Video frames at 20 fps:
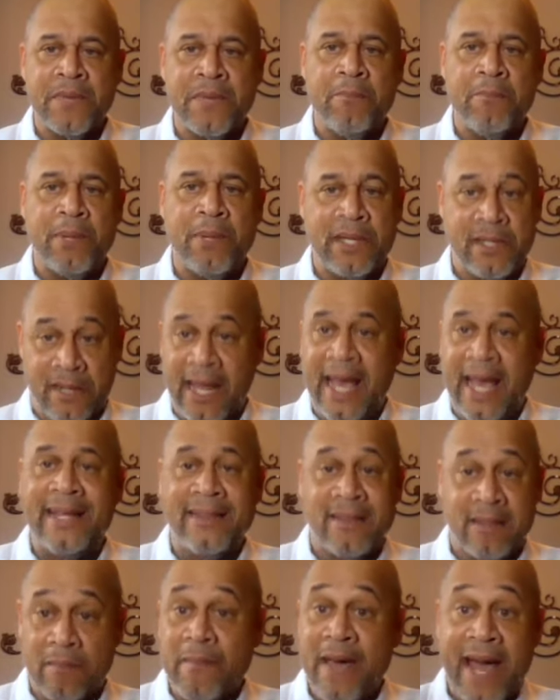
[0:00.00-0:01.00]
But at
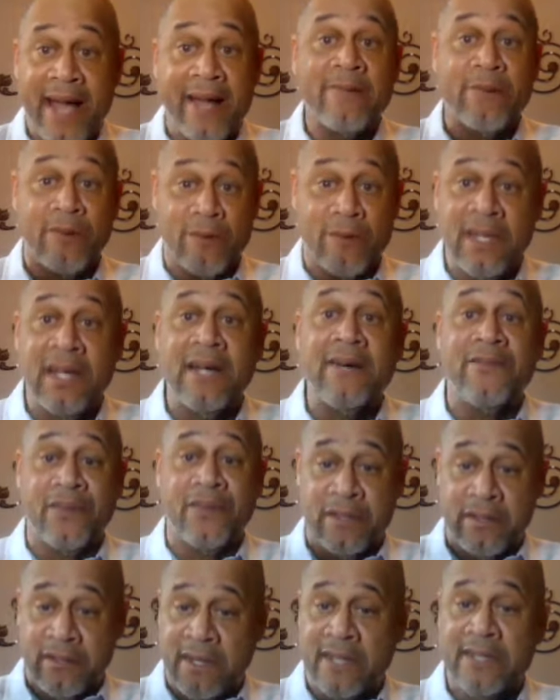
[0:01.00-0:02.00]
the macro
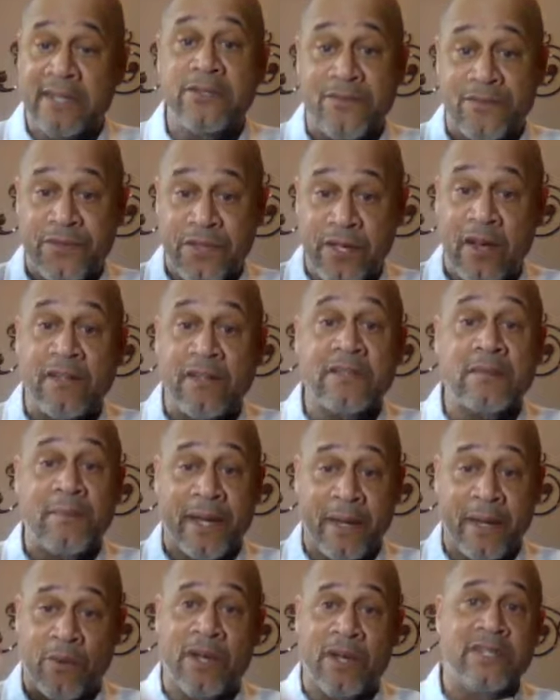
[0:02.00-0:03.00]
level, as you've talked
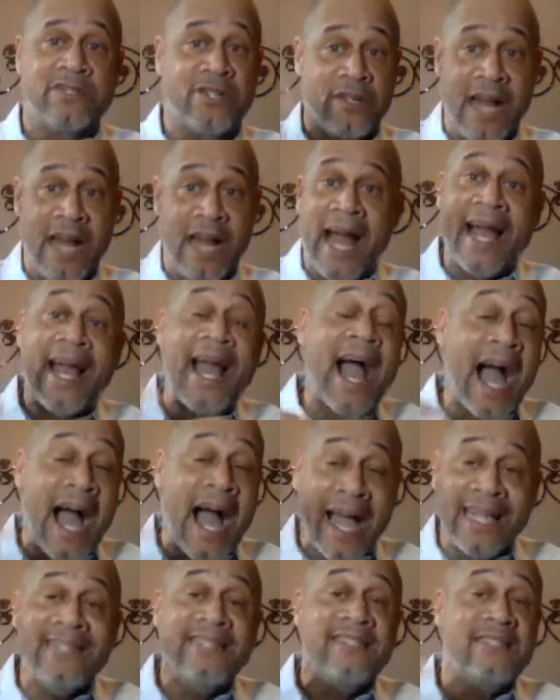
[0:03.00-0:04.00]
about, Wonjun,
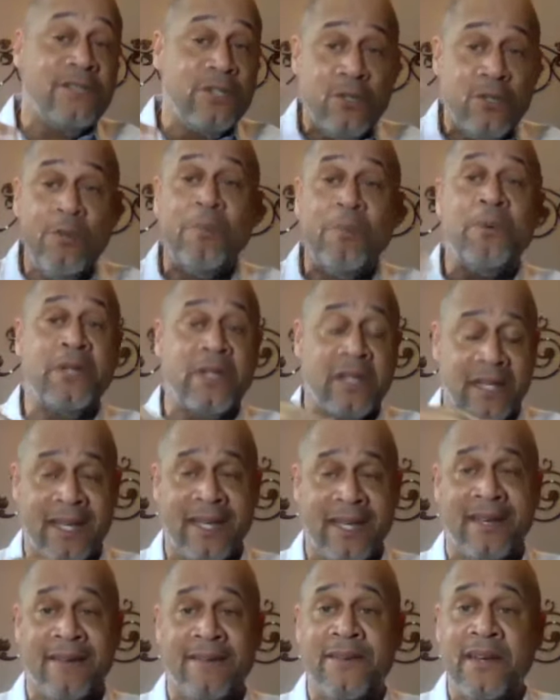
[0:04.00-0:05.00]
I do
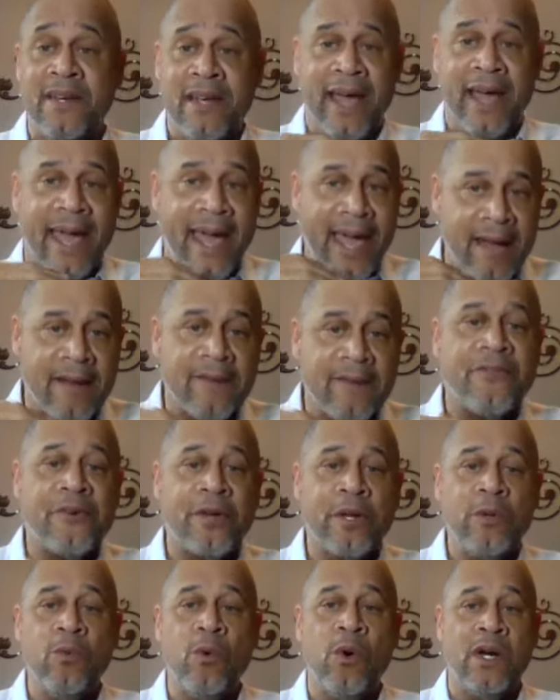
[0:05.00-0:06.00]
believe
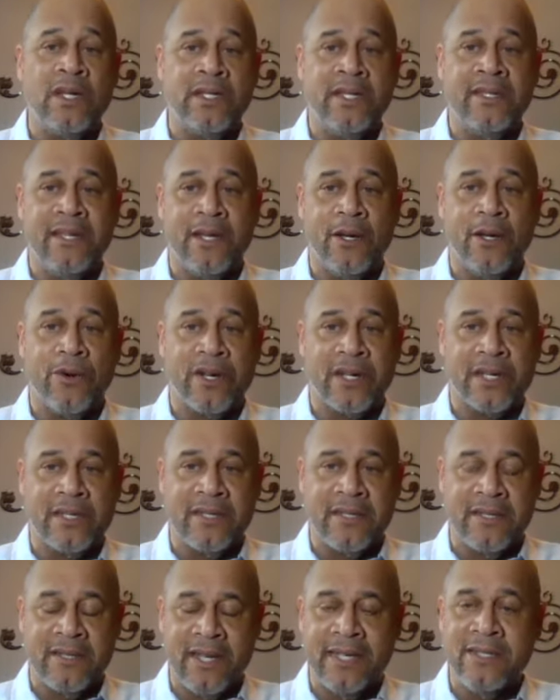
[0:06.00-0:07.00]
everyone in the
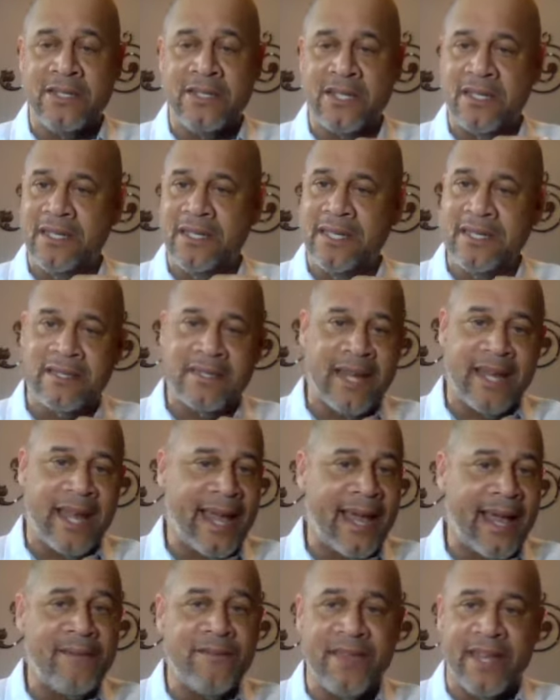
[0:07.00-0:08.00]
organization needs to
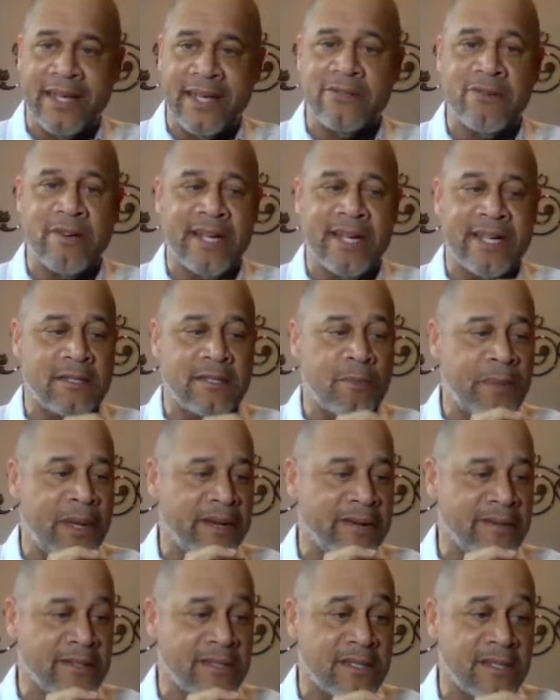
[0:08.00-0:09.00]
have that
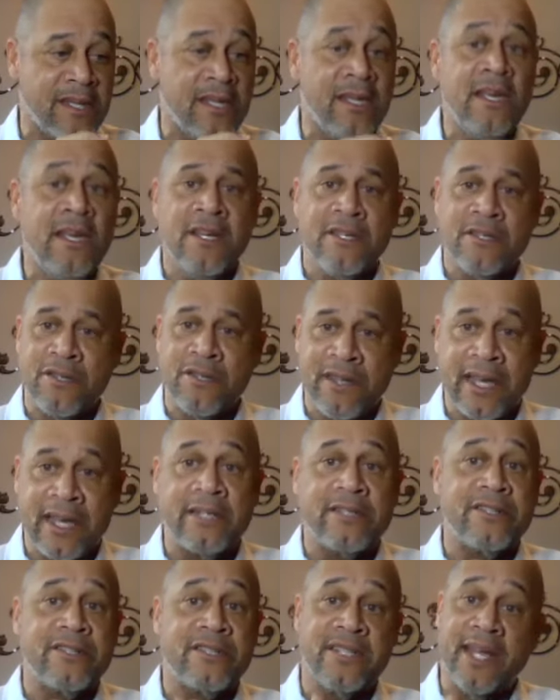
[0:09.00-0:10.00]
transparency so they
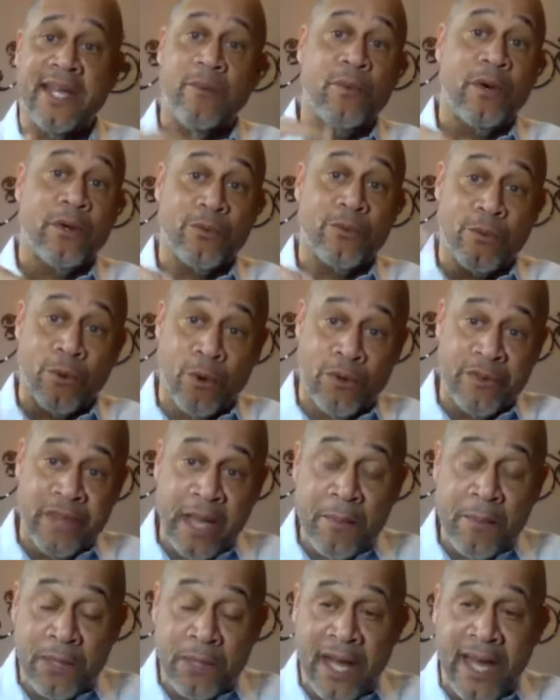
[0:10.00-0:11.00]
understand what role they
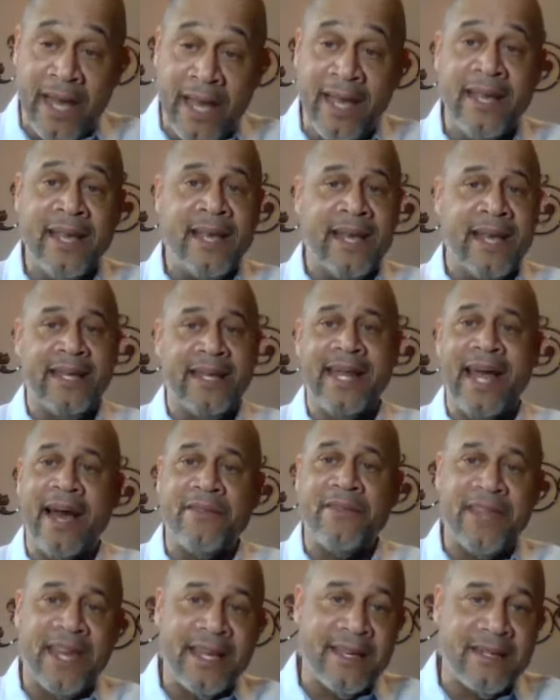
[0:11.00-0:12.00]
play and how
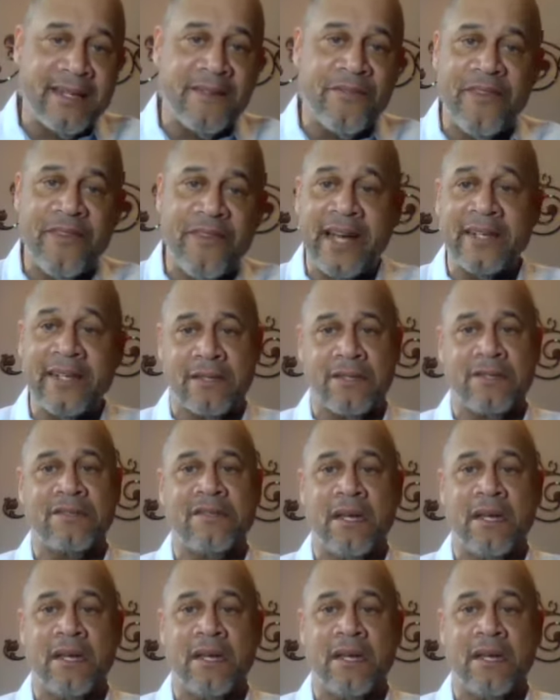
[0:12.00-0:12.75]
they can affect those